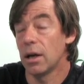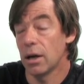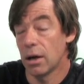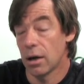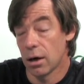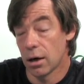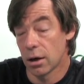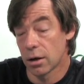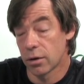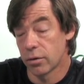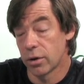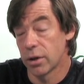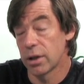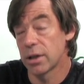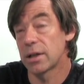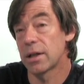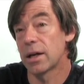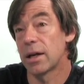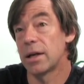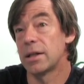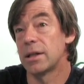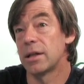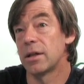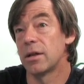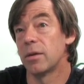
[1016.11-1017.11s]
are
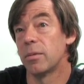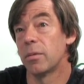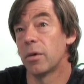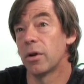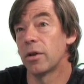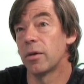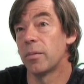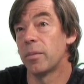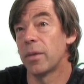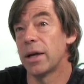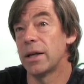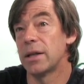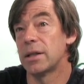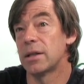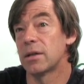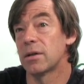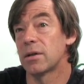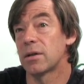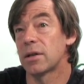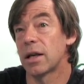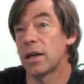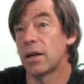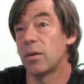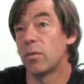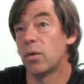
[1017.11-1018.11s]
criticizing them on the basis of
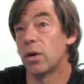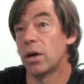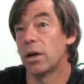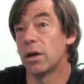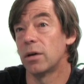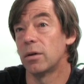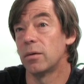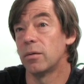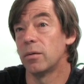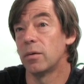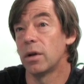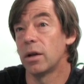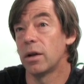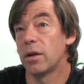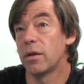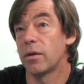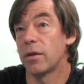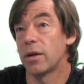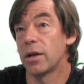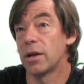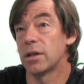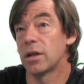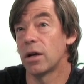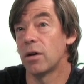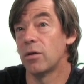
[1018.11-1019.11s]
saying, well,
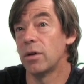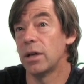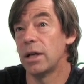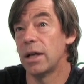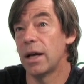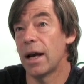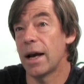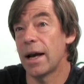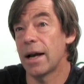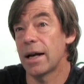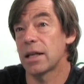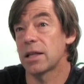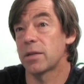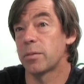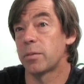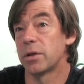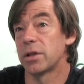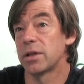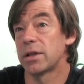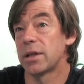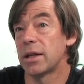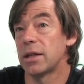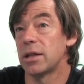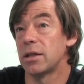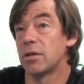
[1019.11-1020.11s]
there's only X
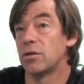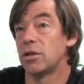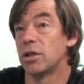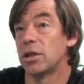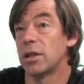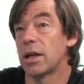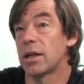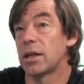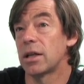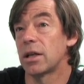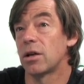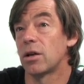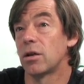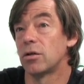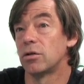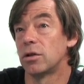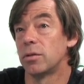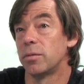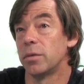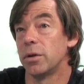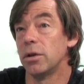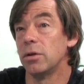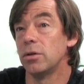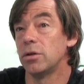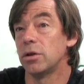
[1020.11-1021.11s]
percentage of genetic
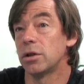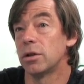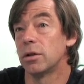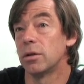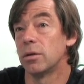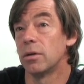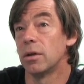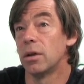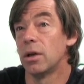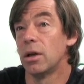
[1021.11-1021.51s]
contribution.